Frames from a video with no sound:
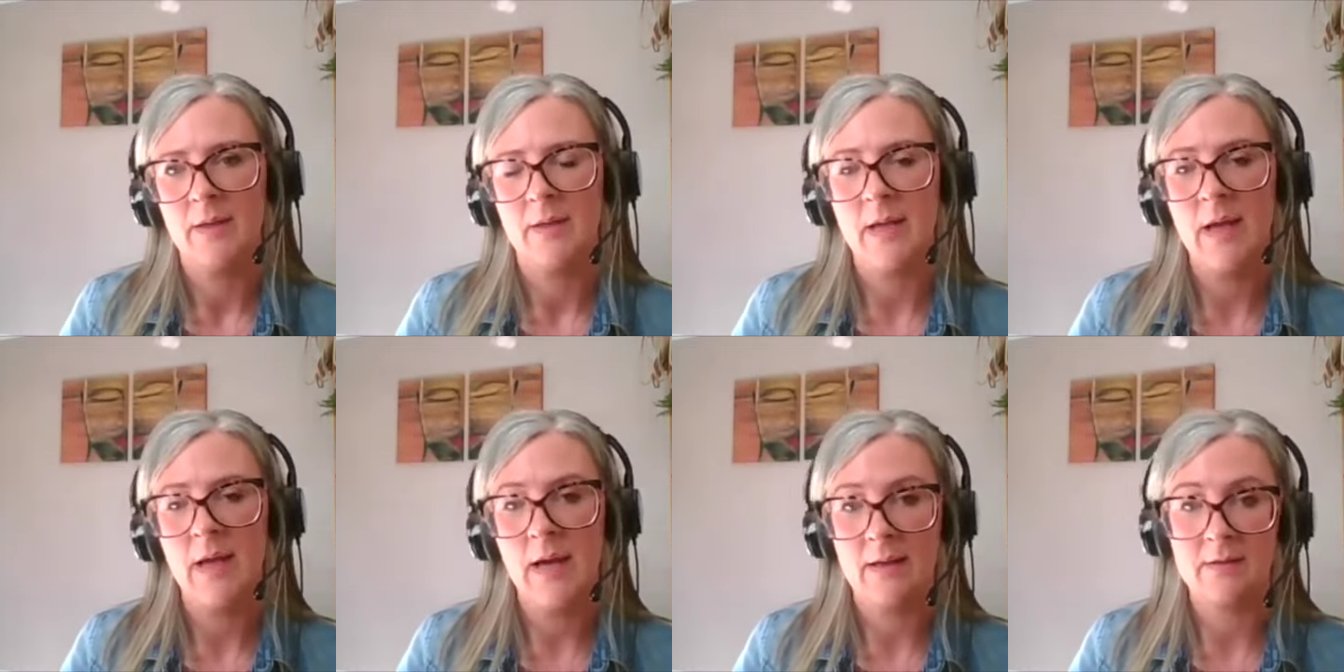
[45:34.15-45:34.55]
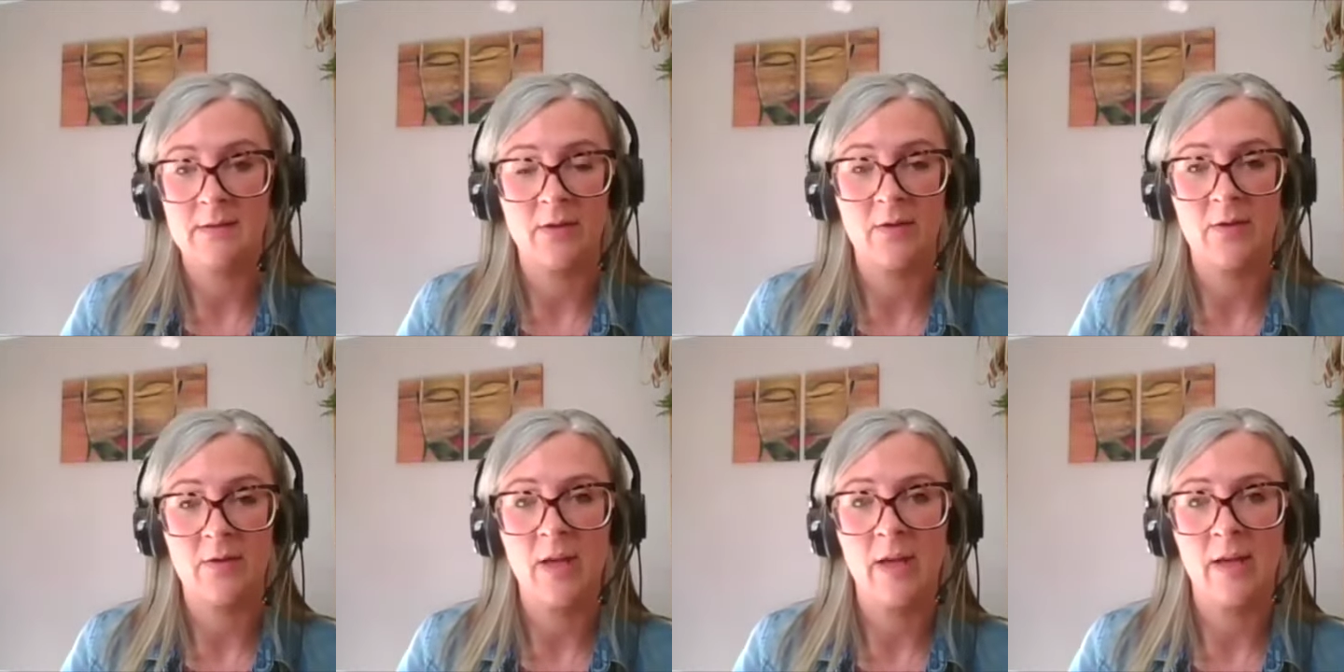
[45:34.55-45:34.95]
Yeah,
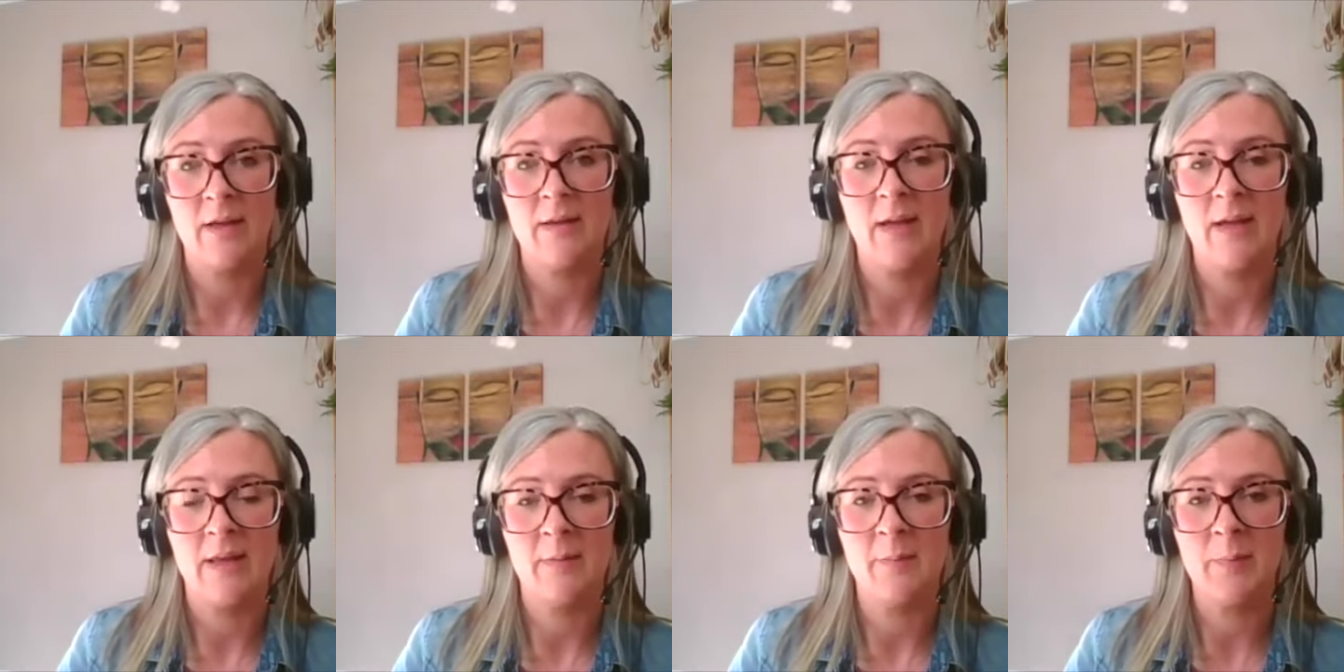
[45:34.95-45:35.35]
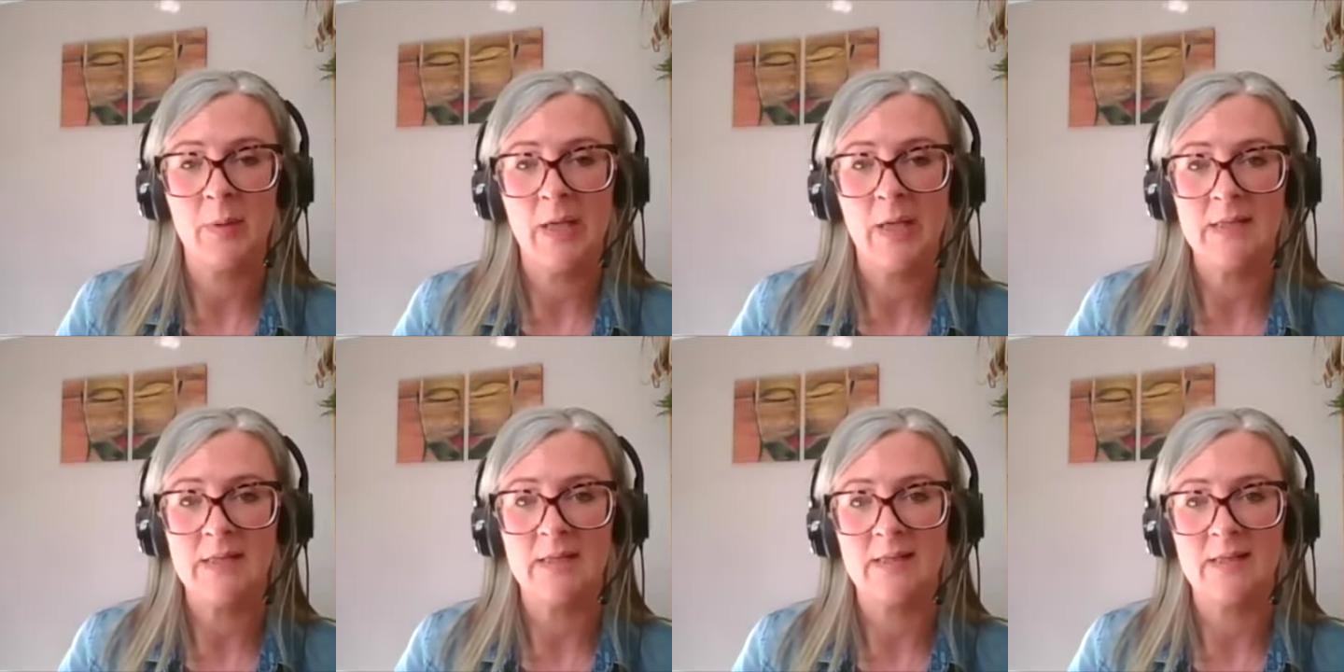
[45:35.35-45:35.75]
so they're the
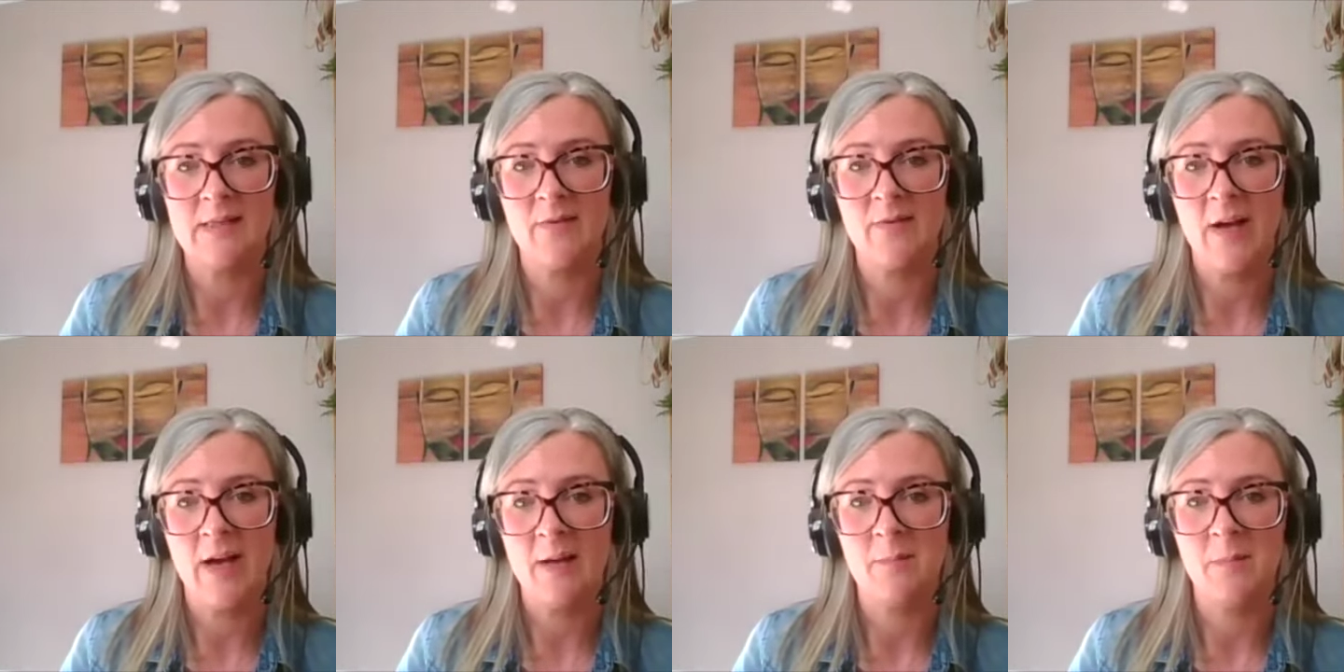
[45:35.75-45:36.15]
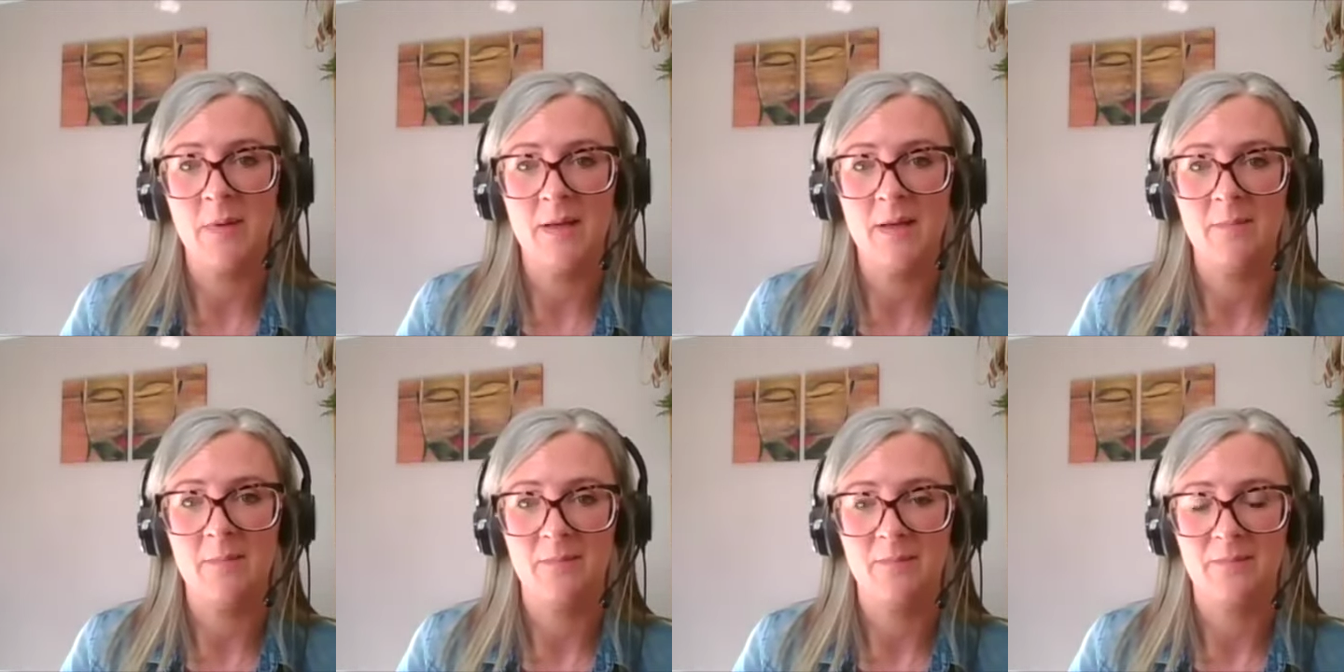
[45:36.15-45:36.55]
places to find
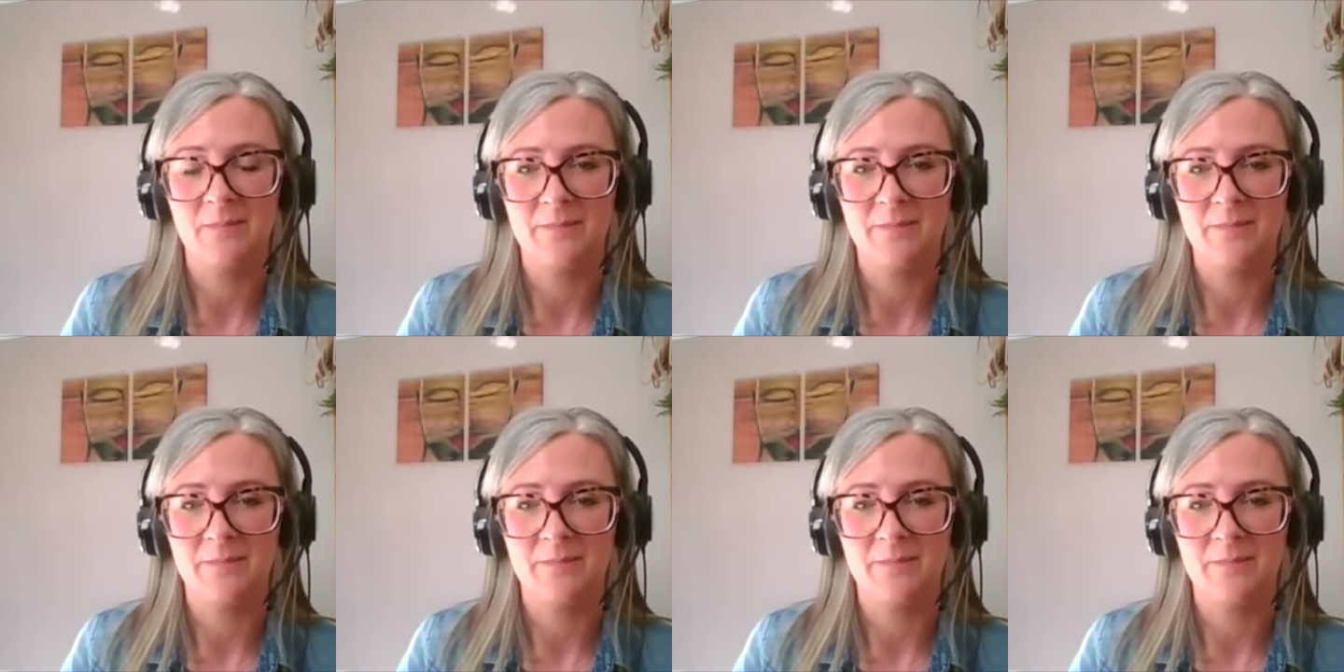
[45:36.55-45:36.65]
me.